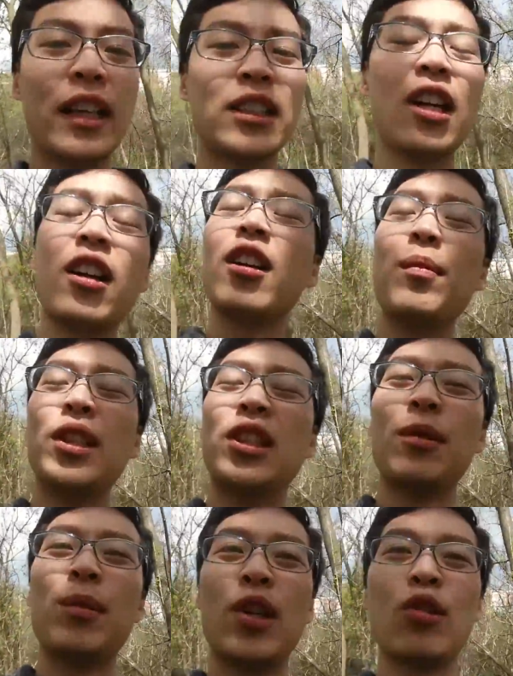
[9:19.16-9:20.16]
It's not going to be
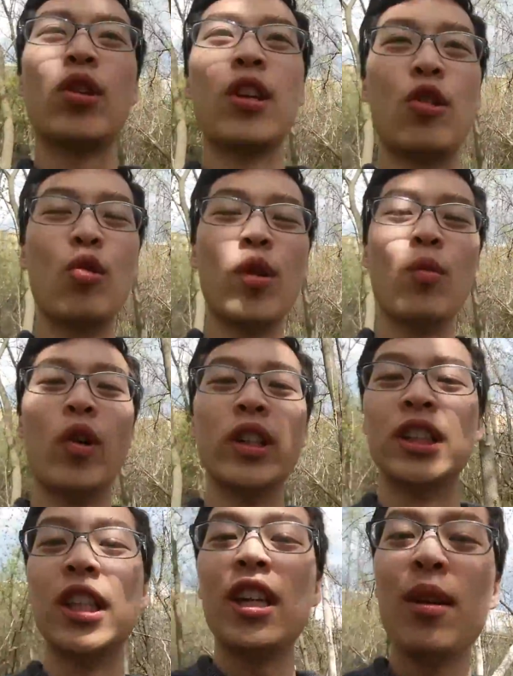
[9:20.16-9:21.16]
something you can do in one
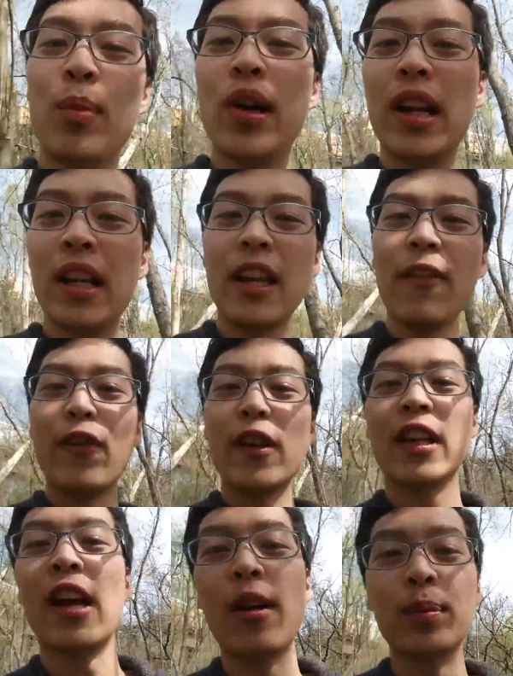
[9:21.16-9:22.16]
sitting, but it
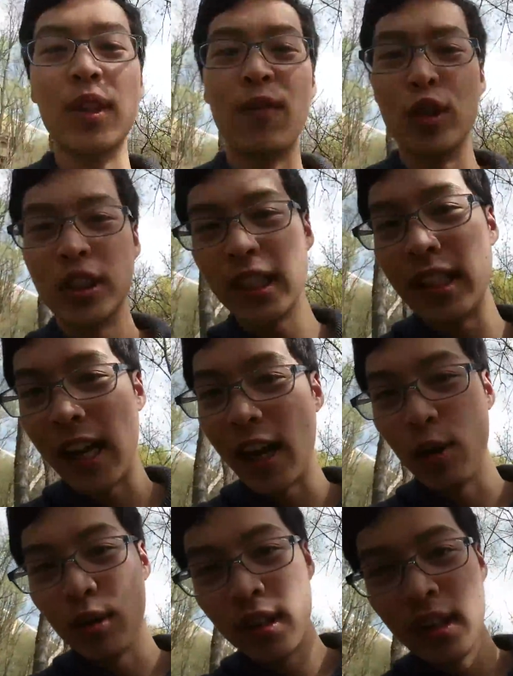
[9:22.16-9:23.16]
definitely helps if you sit
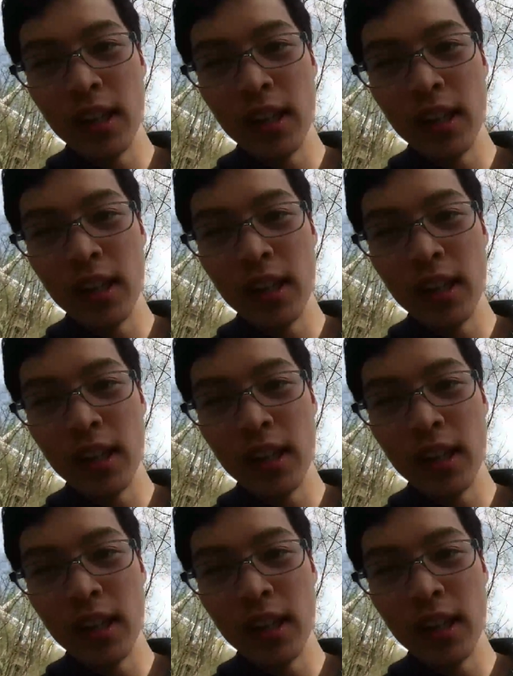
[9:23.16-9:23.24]
down,